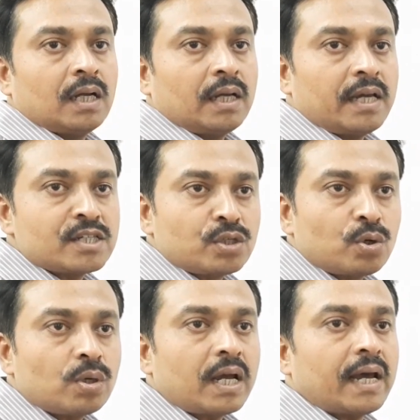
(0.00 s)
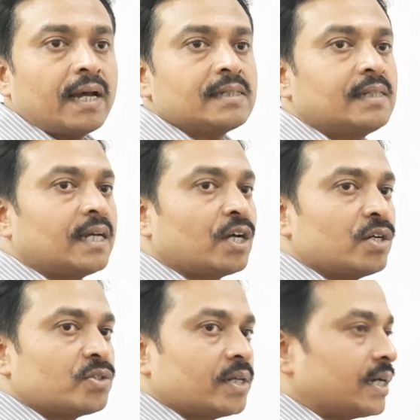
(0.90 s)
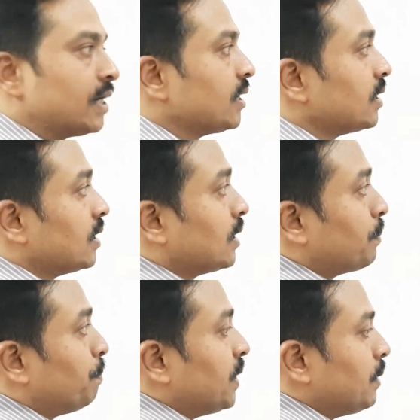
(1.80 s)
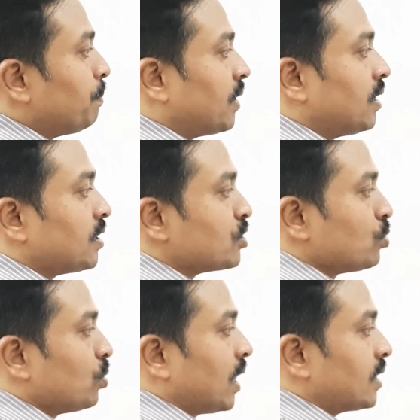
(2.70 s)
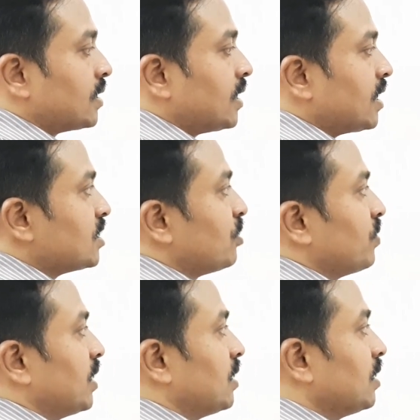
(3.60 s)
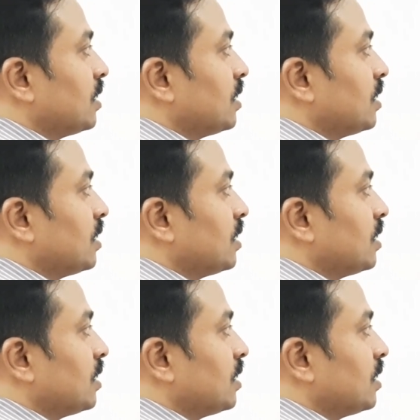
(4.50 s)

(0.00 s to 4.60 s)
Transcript: is known as the consequent, the B part is known as the consequent.